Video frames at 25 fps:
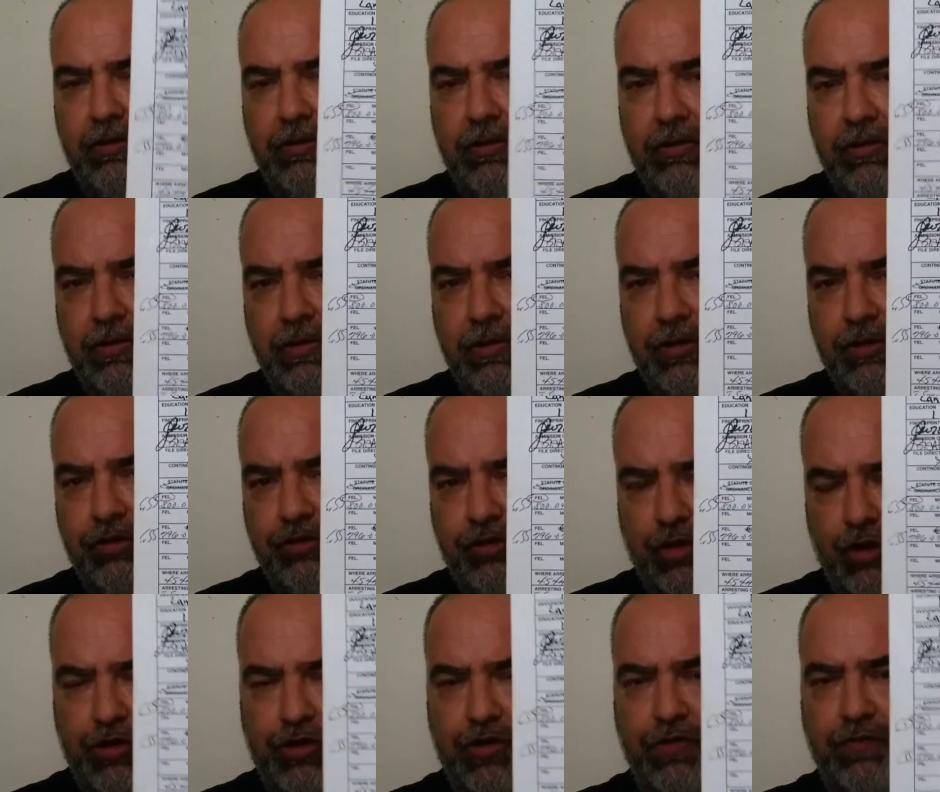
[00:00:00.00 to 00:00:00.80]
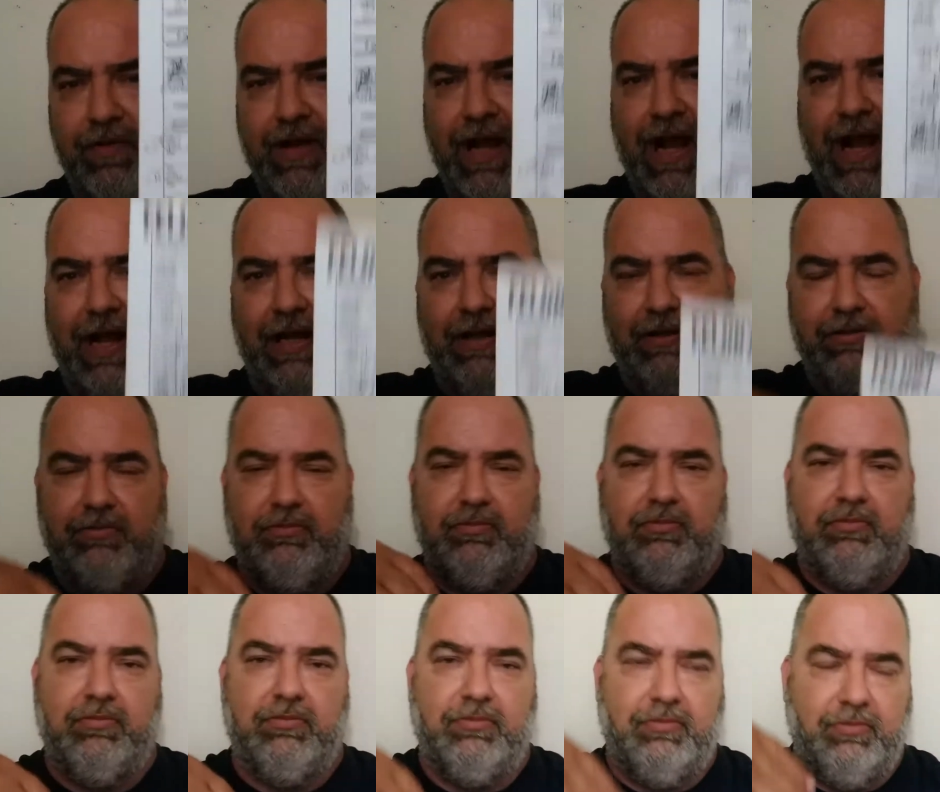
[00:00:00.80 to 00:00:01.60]
So you got
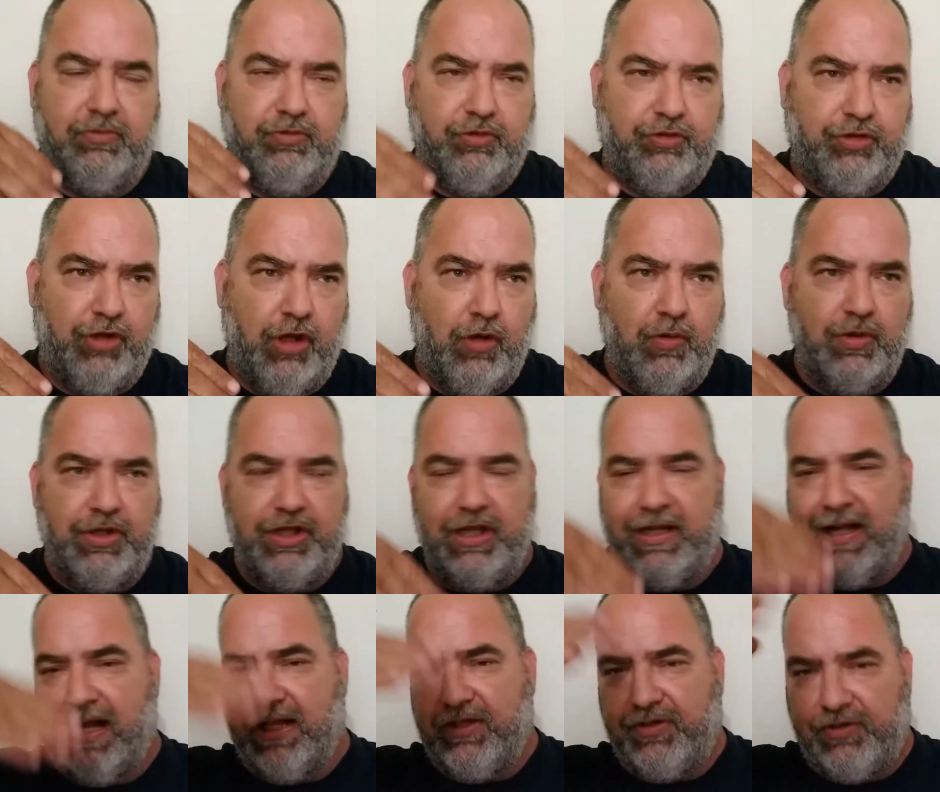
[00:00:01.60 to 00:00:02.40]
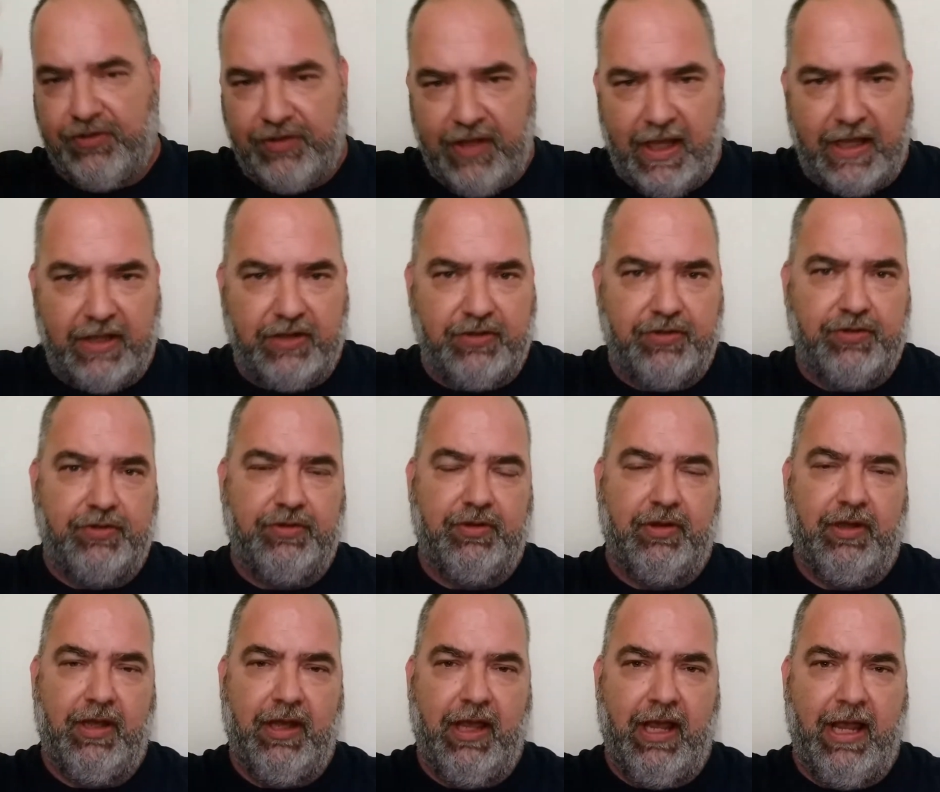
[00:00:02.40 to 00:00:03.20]
6,
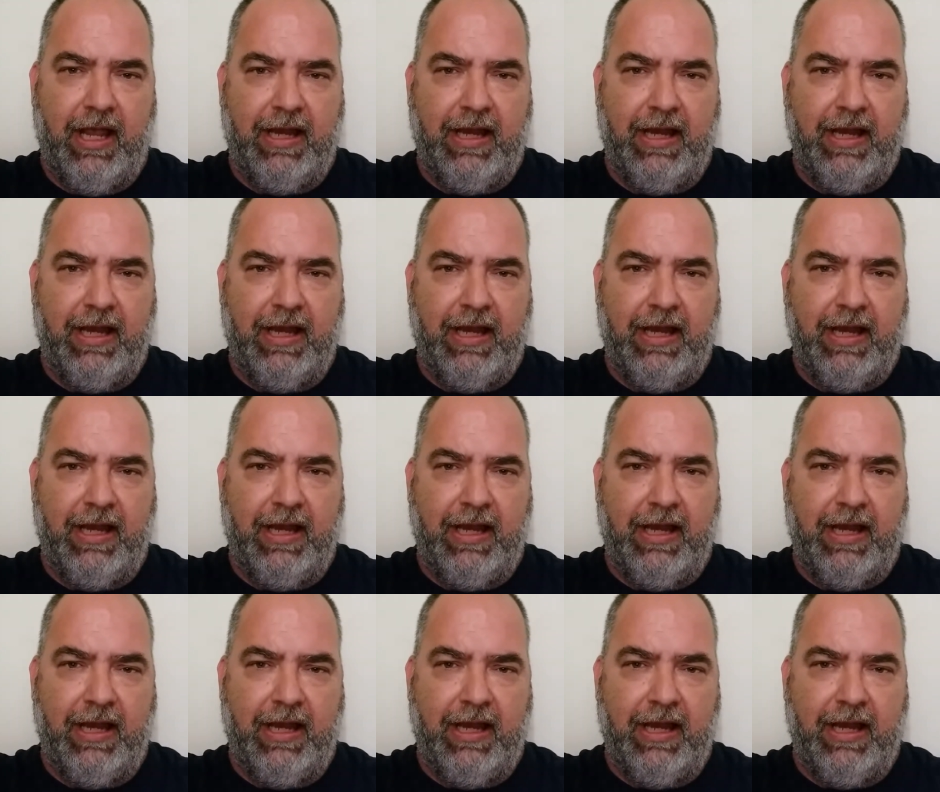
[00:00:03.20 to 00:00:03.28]
and